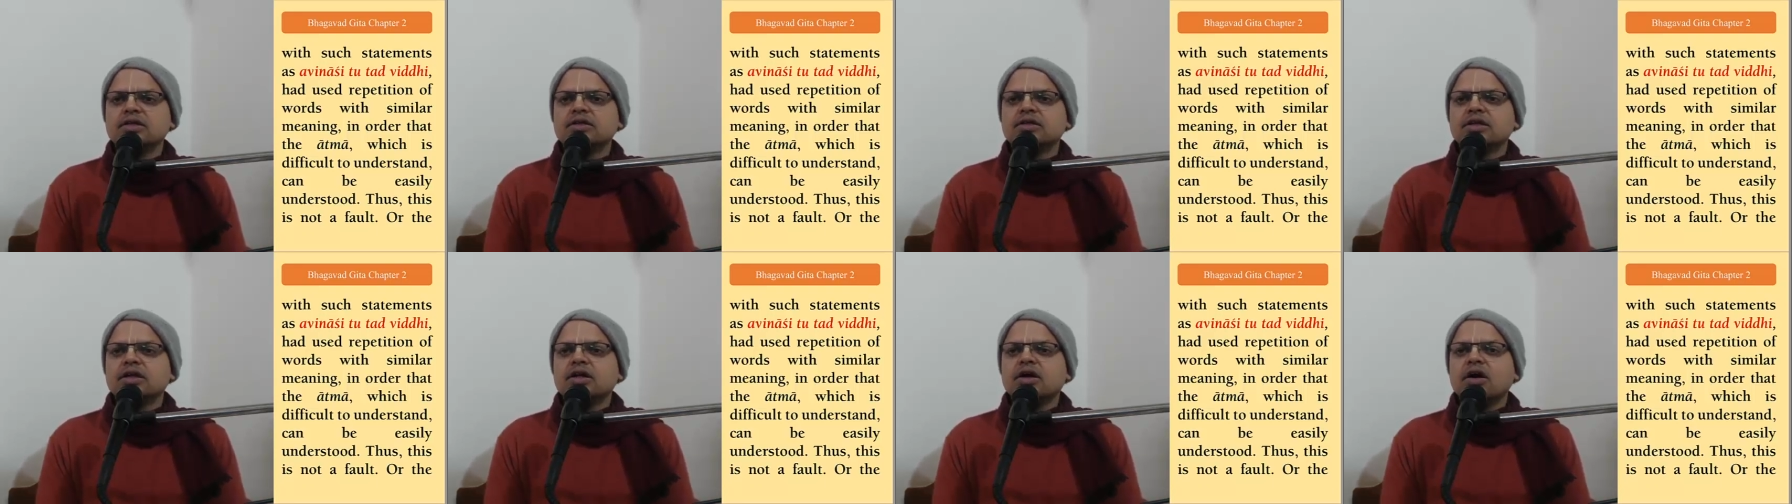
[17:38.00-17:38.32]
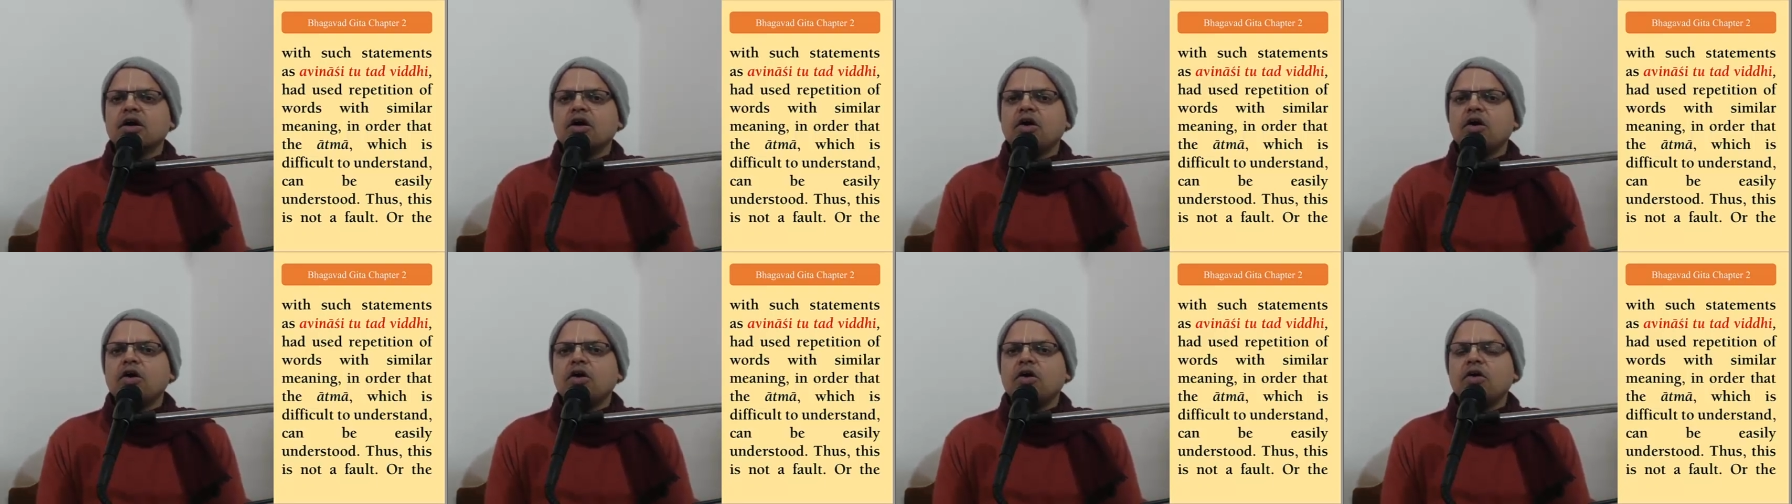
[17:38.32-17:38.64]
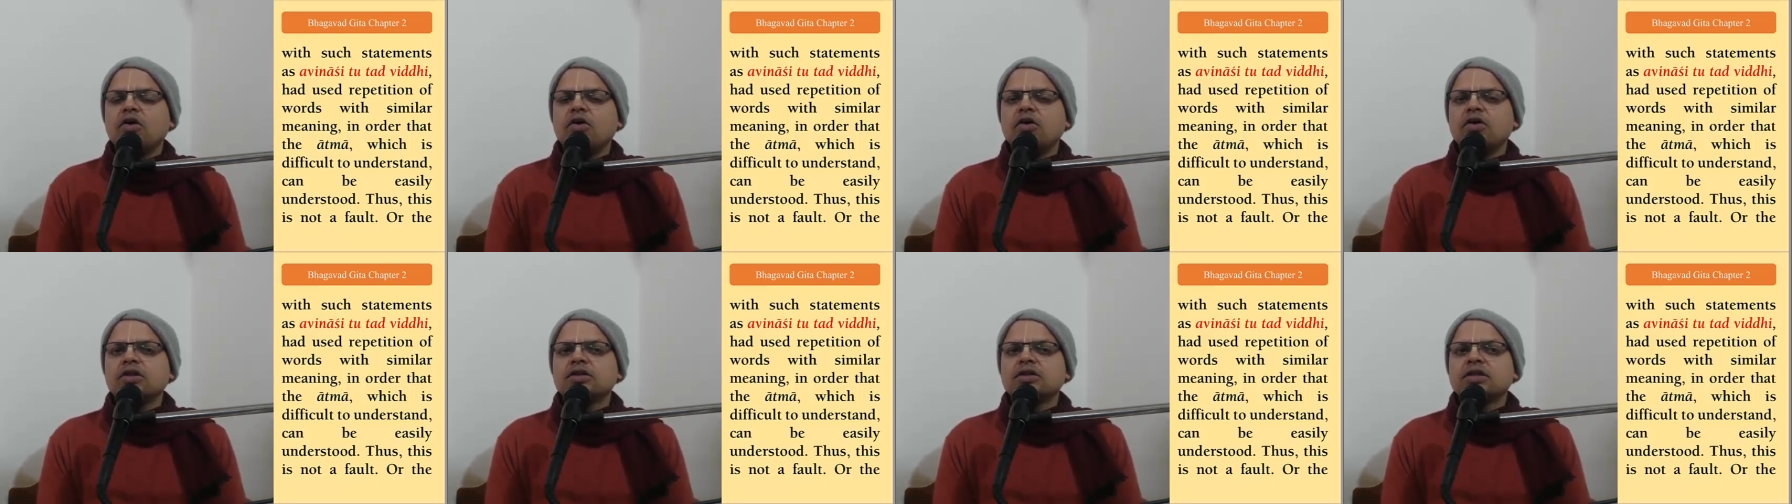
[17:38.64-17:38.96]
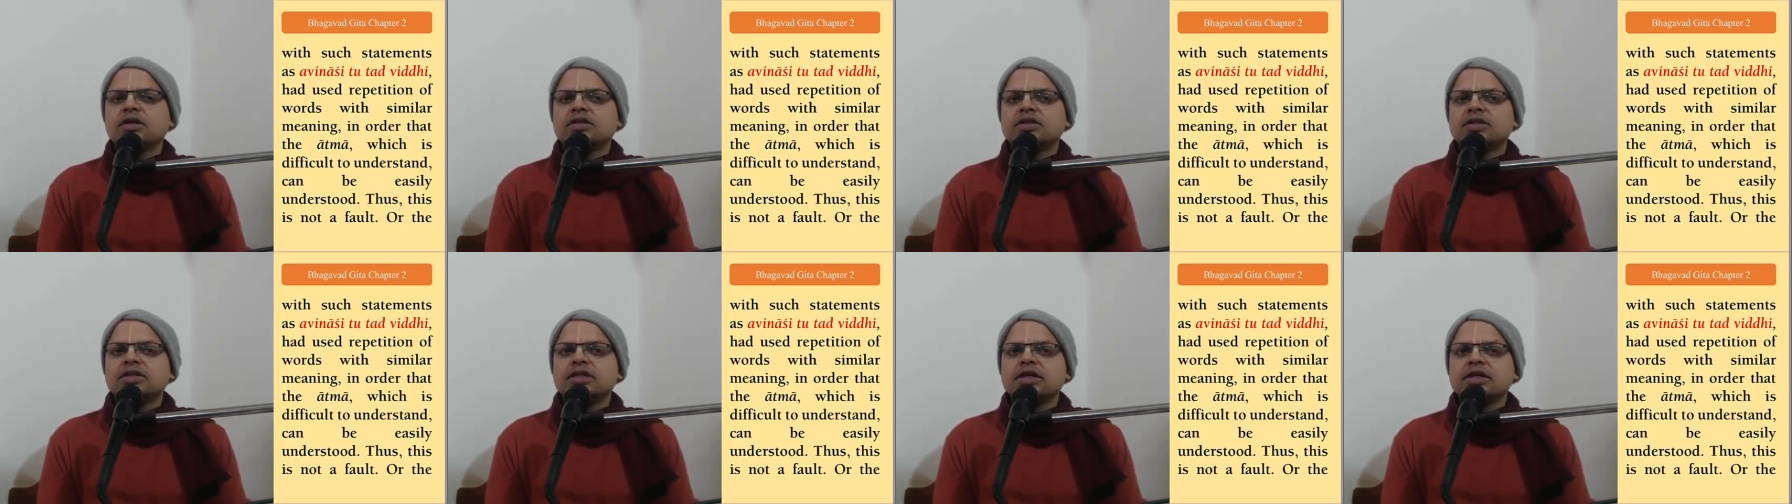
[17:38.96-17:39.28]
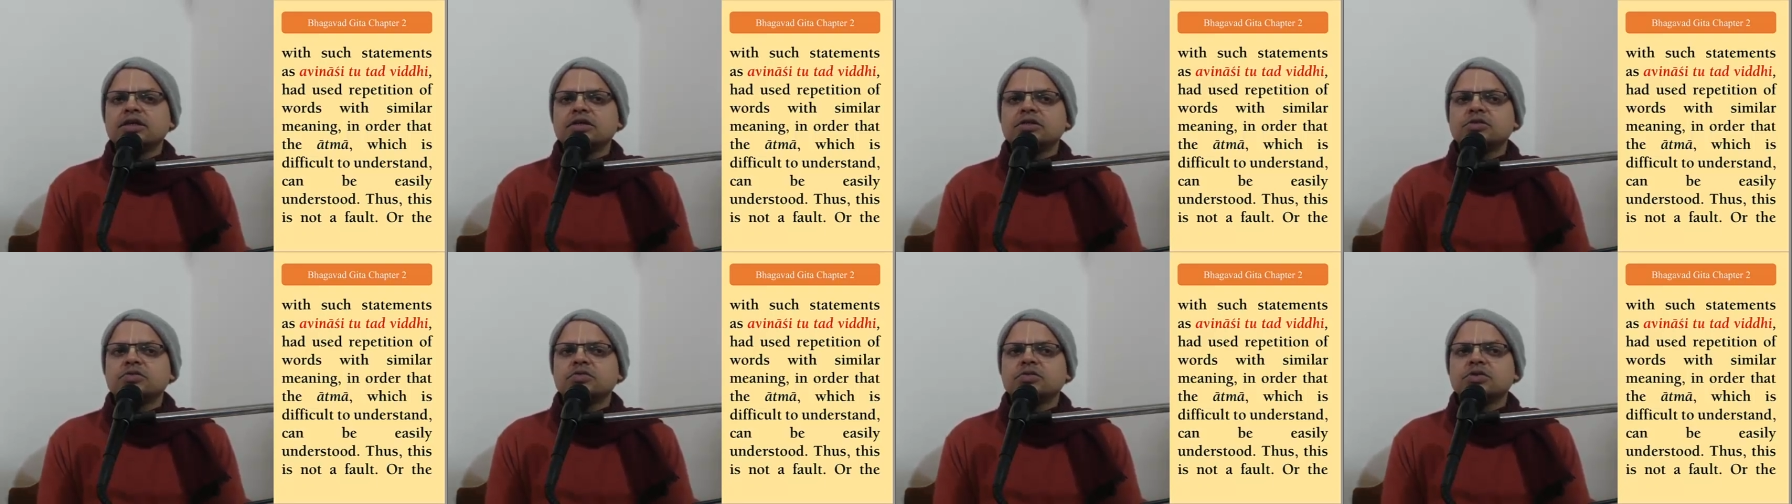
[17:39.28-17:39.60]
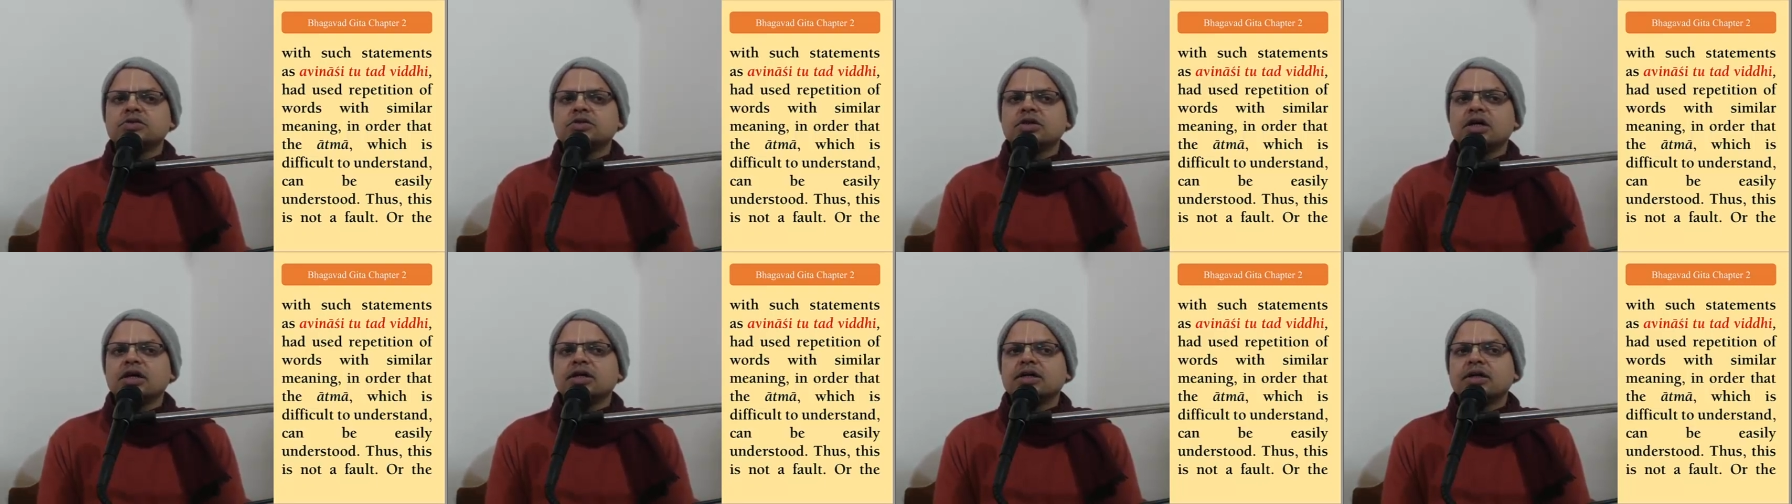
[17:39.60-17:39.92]
then all the things
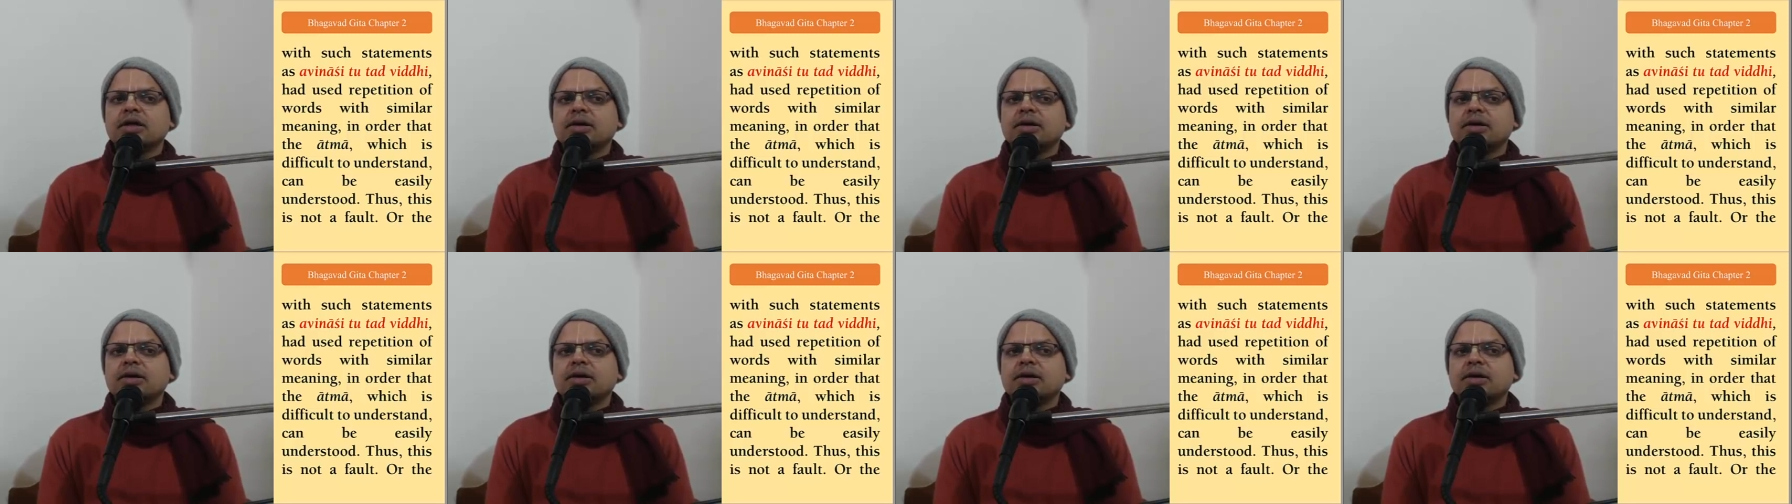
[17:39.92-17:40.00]
which are